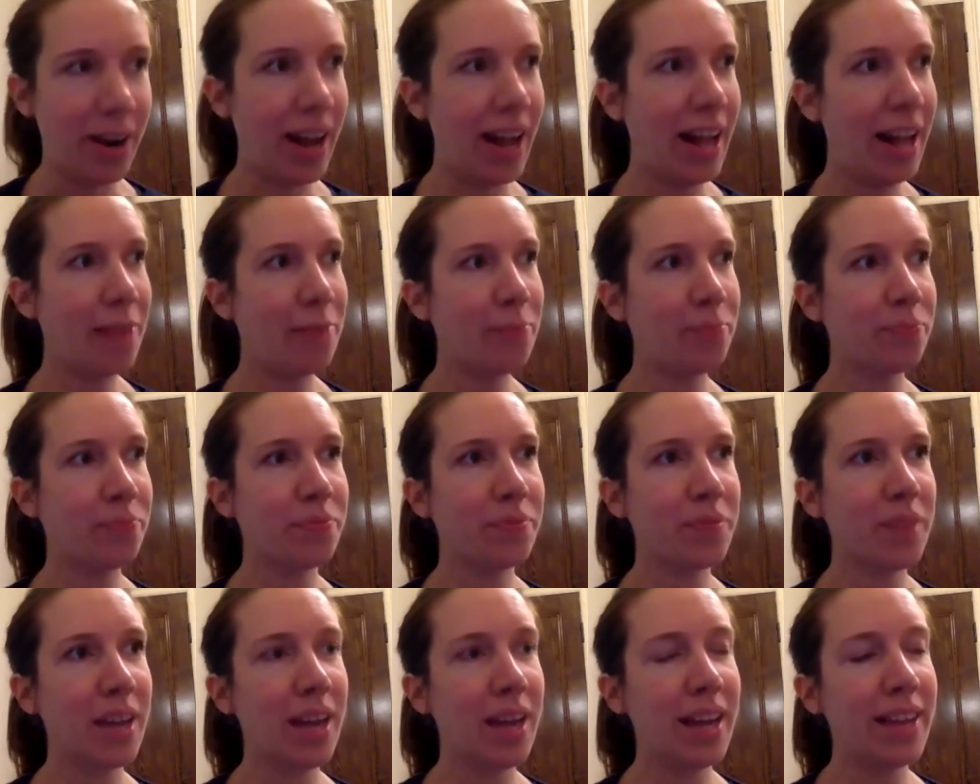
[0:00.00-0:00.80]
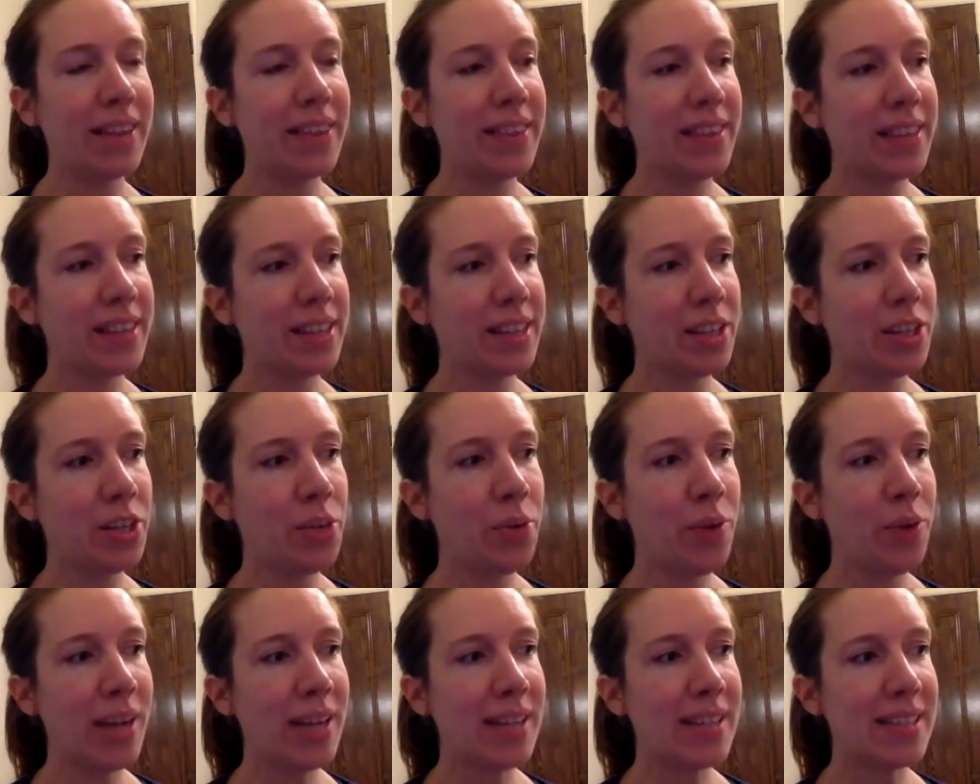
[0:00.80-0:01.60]
Um, I think the
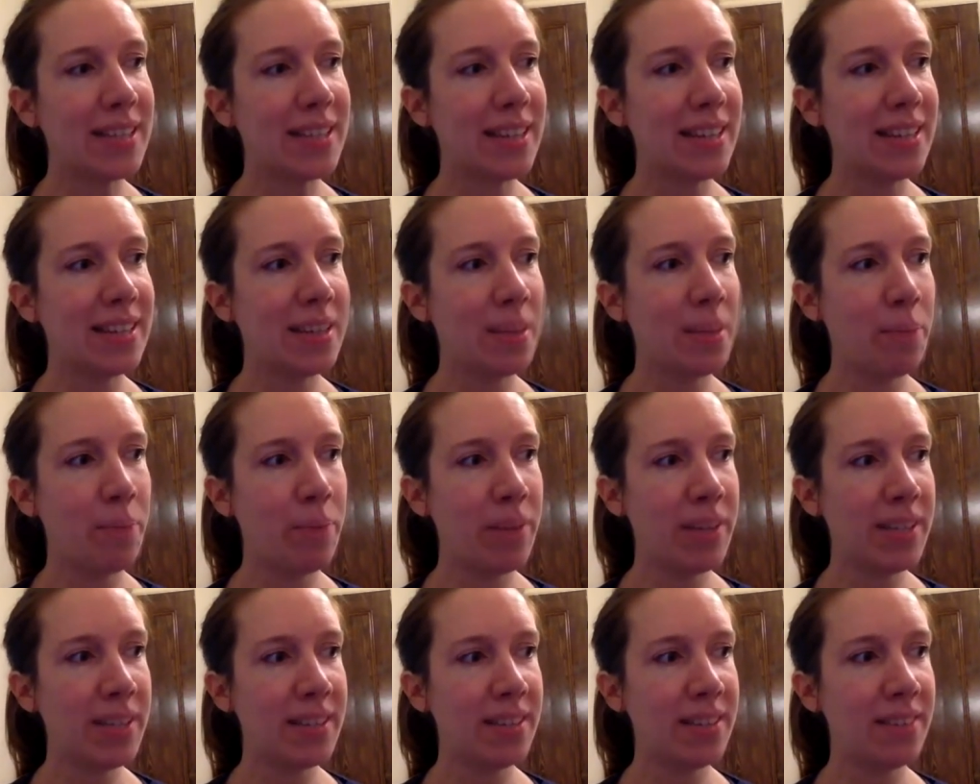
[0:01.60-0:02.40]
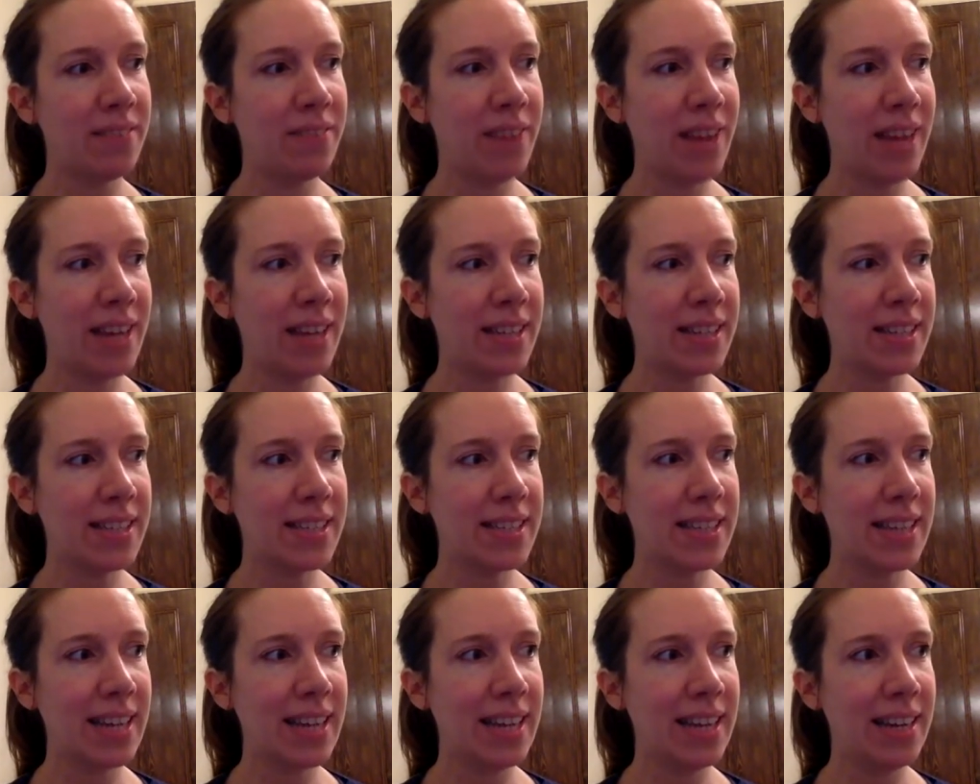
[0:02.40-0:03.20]
US is a bit
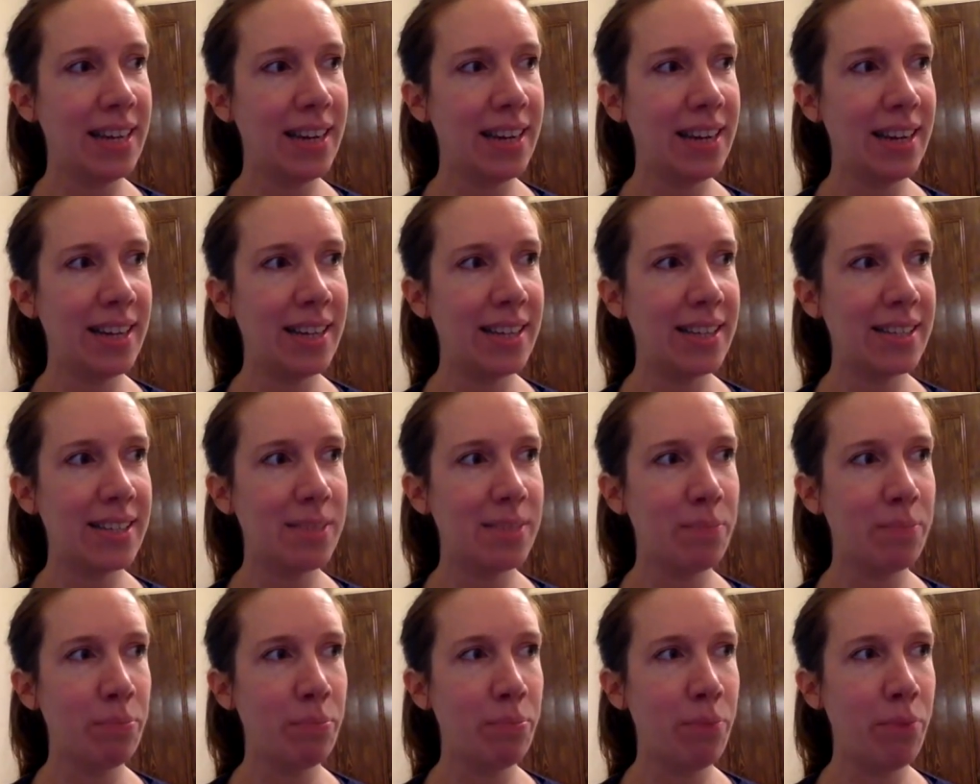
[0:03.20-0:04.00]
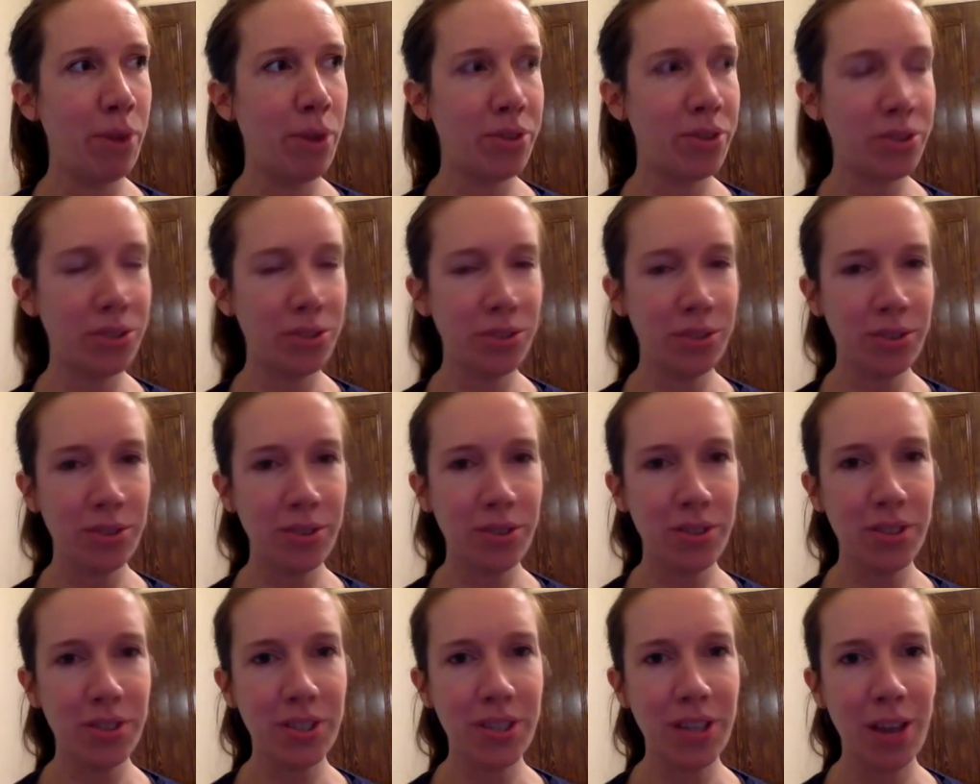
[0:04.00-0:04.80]
advanced in its
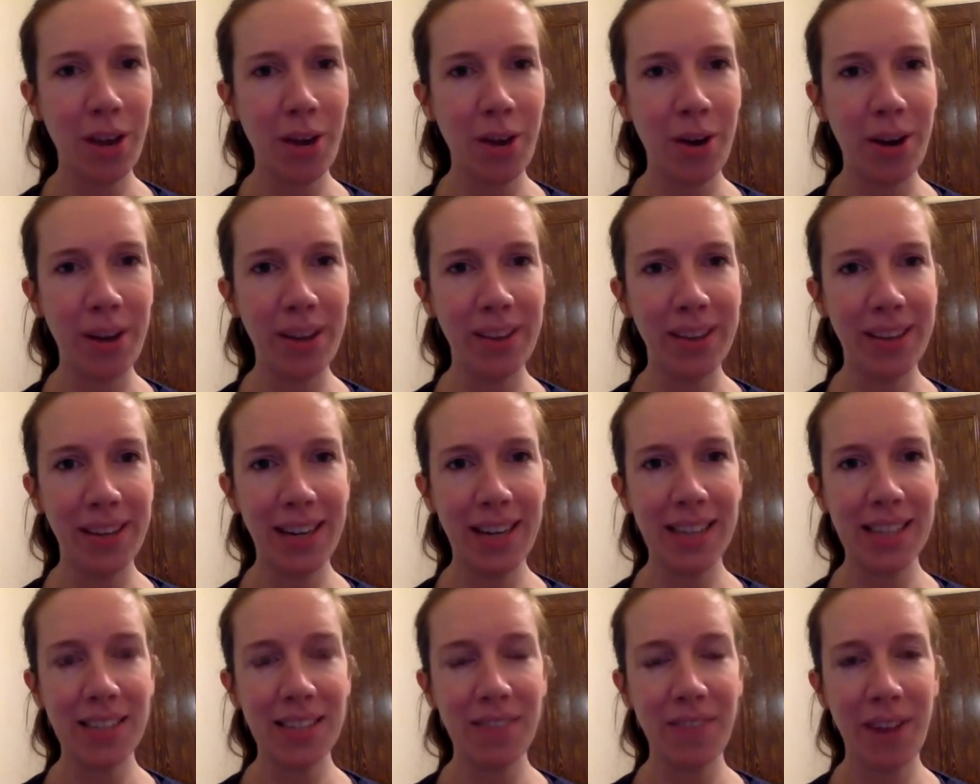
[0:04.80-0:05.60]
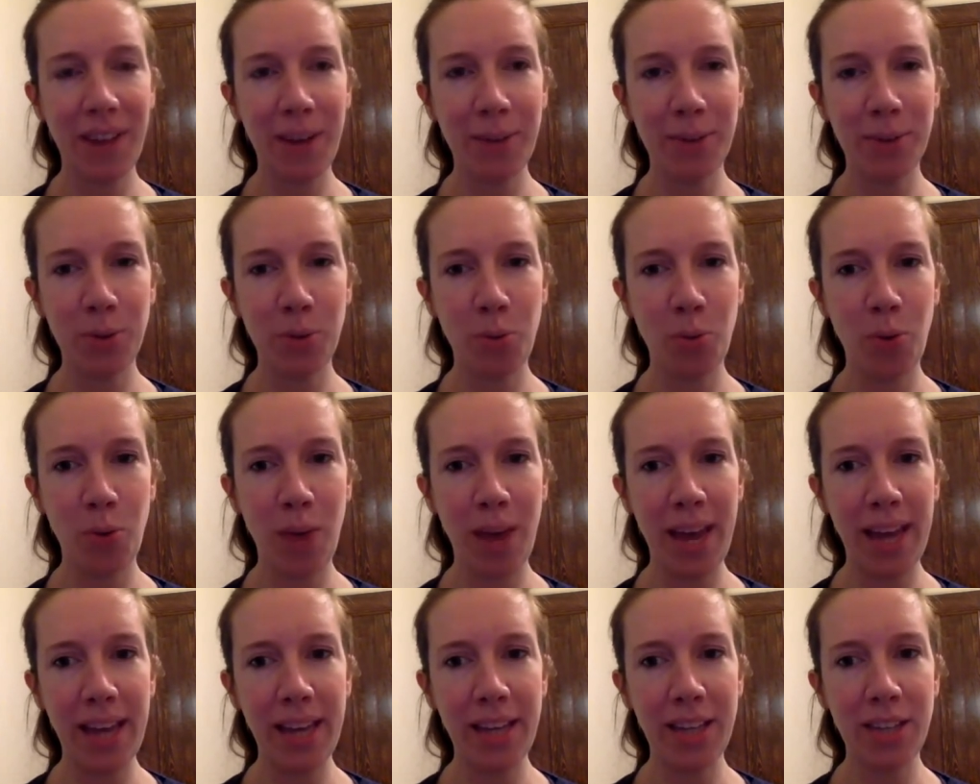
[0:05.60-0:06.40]
model, so I think it's found a
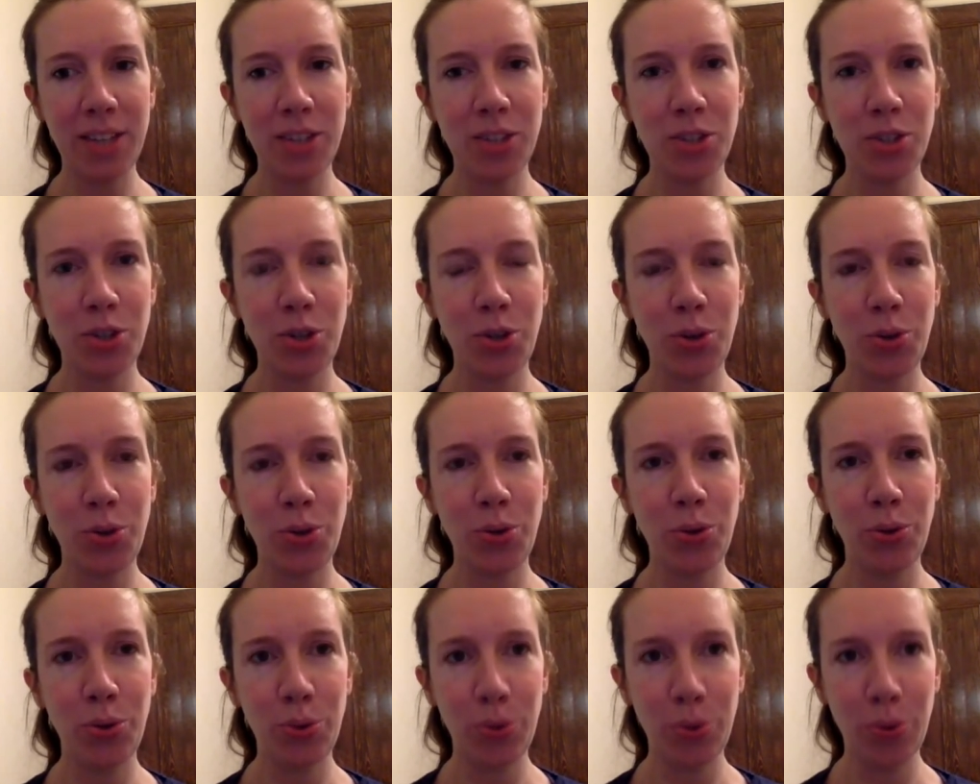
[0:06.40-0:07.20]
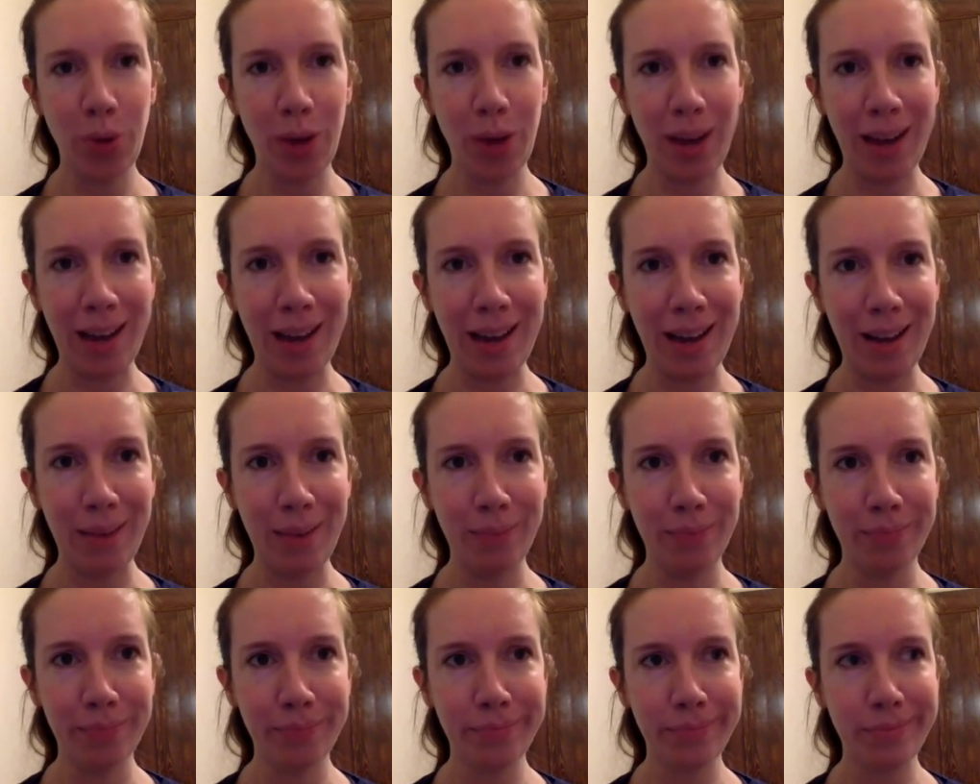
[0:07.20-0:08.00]
way to
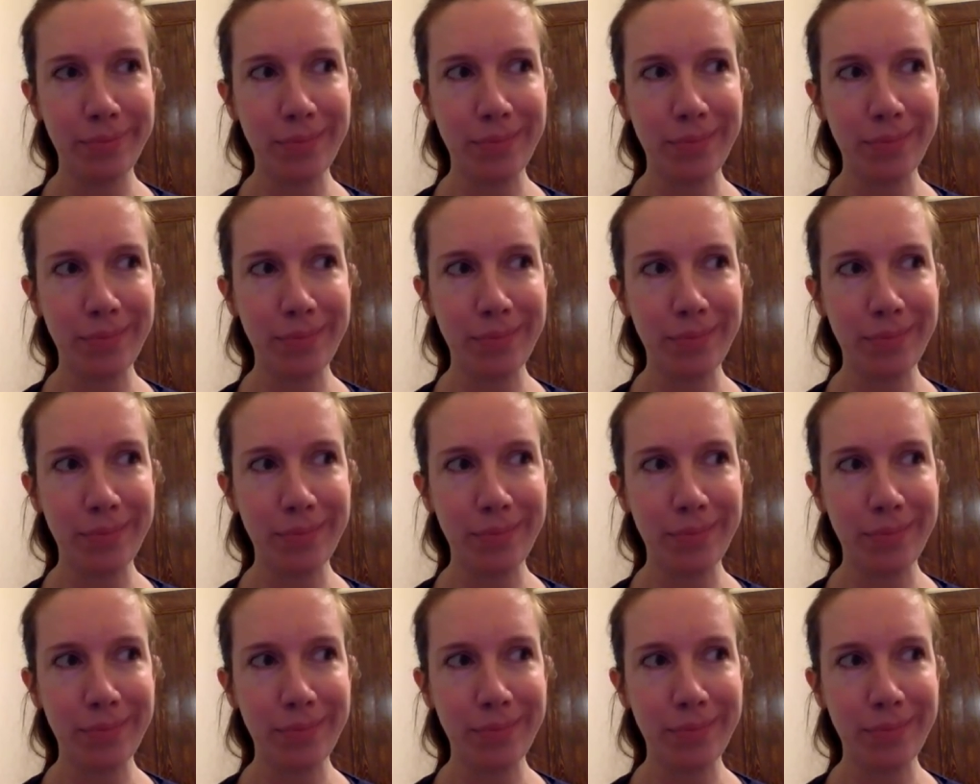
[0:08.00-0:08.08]
um,